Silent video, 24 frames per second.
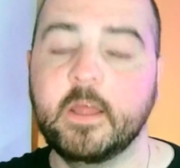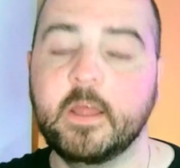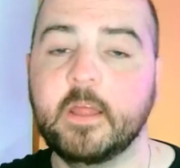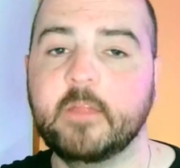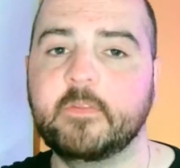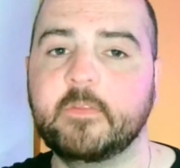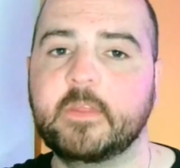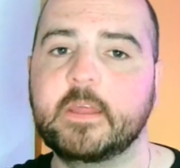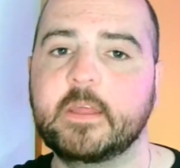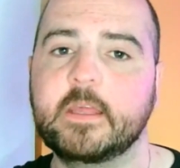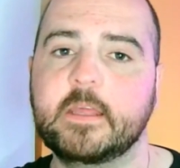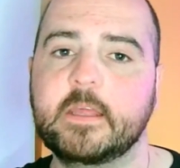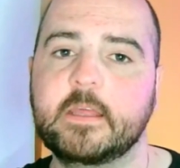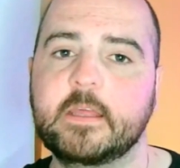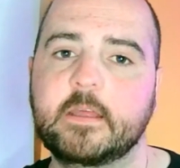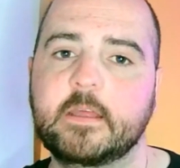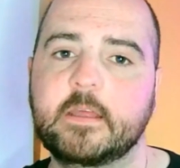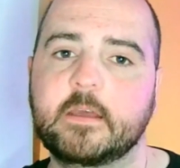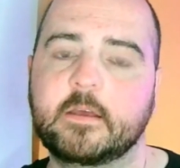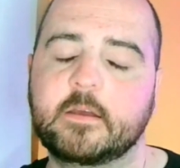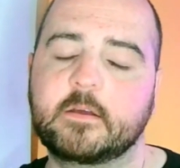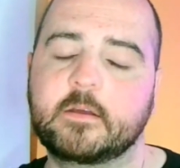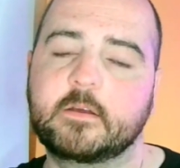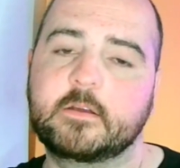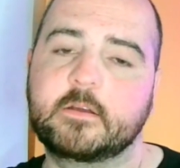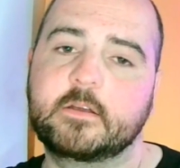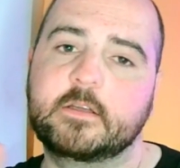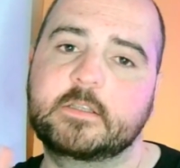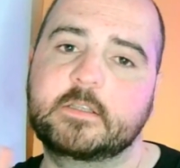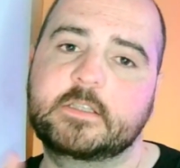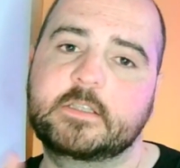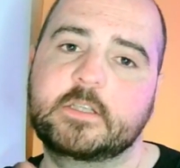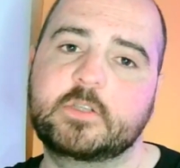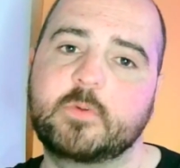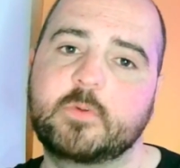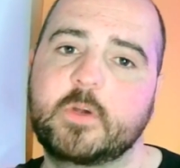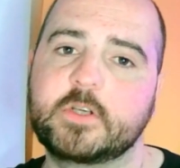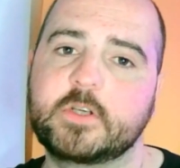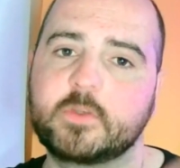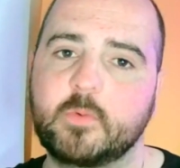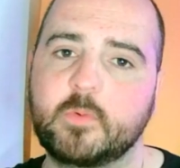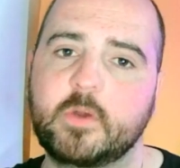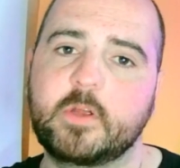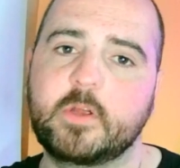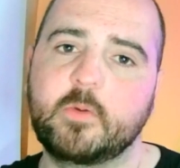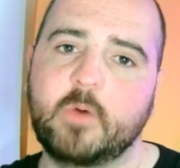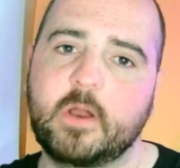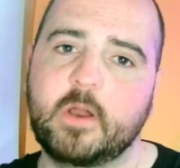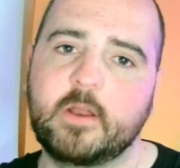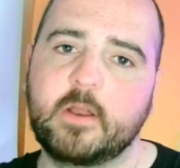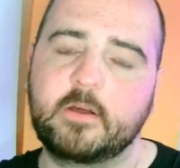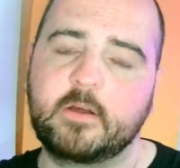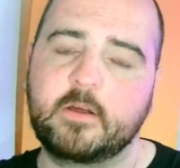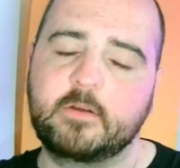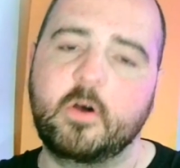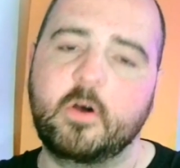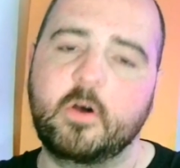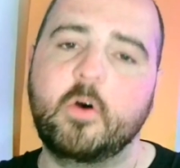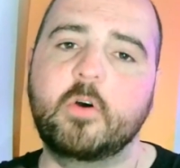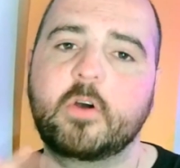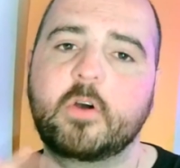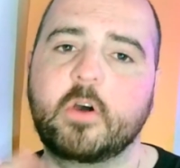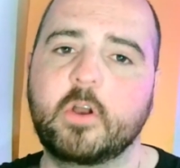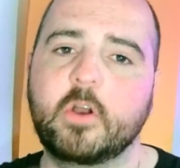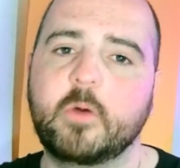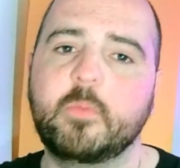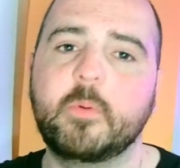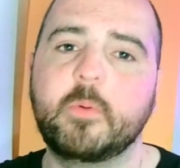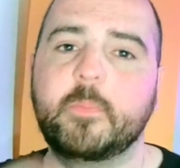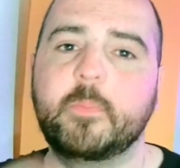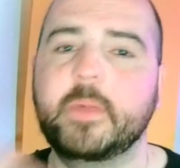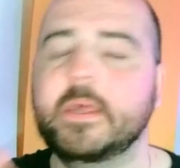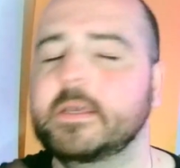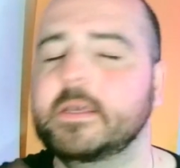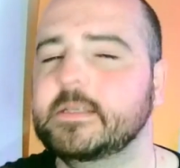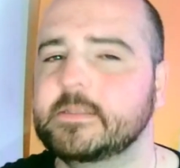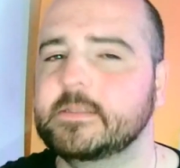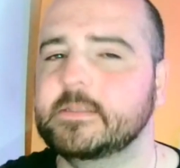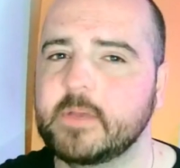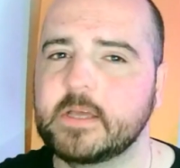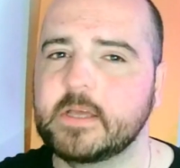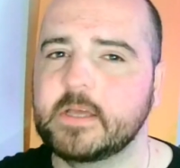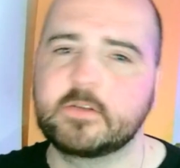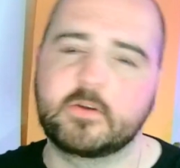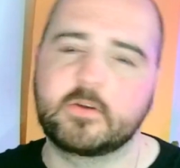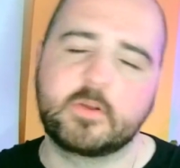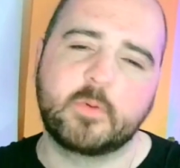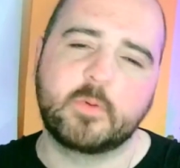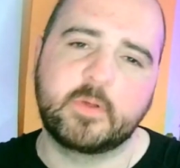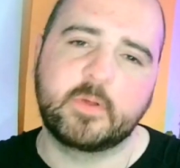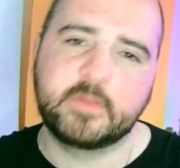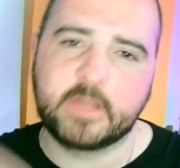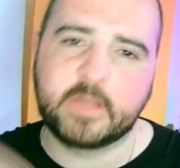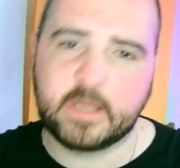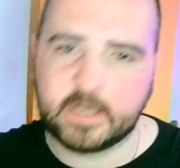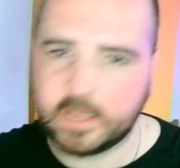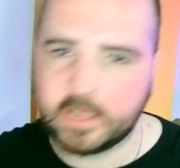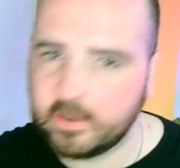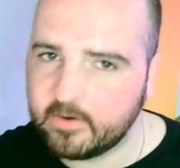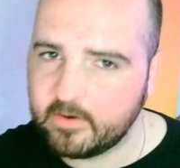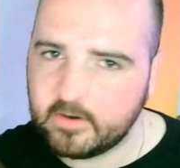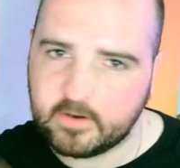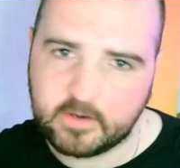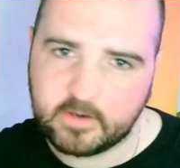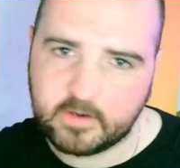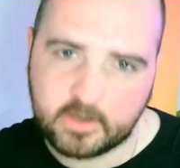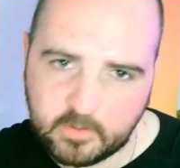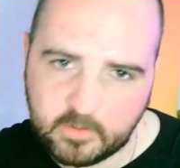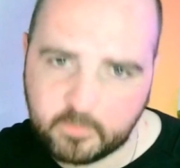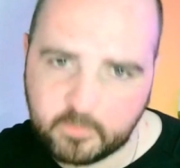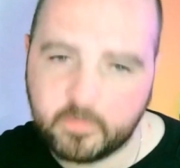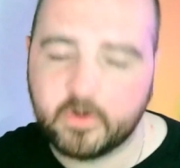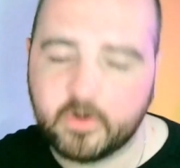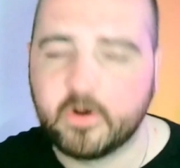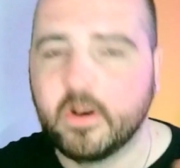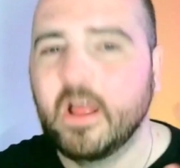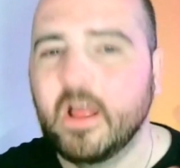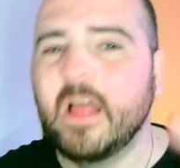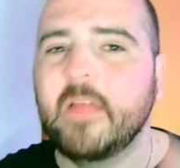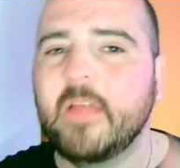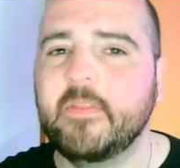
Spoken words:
the situation where you want to hook it up with Peaksmith, or you want the any card, any number,